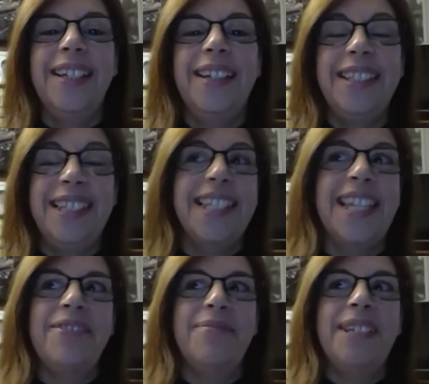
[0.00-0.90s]
And it's
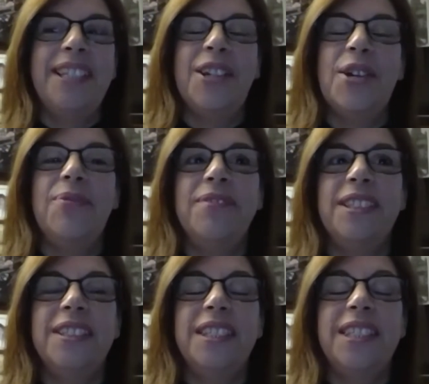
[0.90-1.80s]
given me the
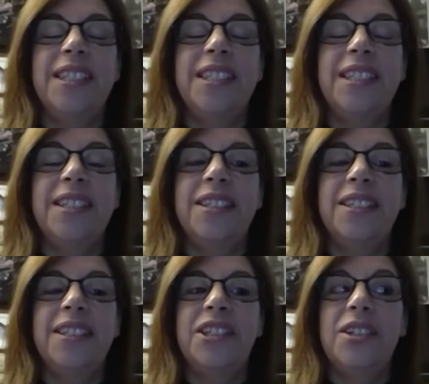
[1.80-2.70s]
confidence to
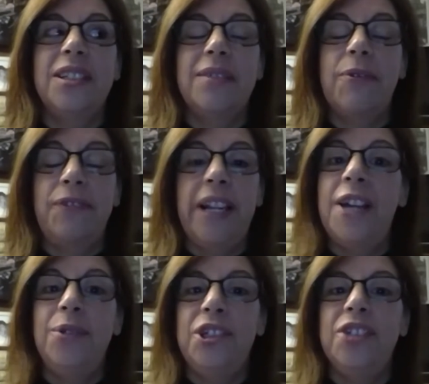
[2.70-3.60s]
just flow
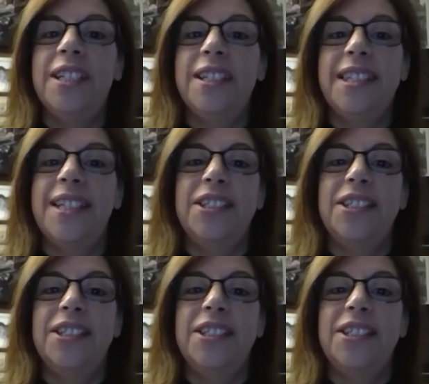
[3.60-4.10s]
during a session.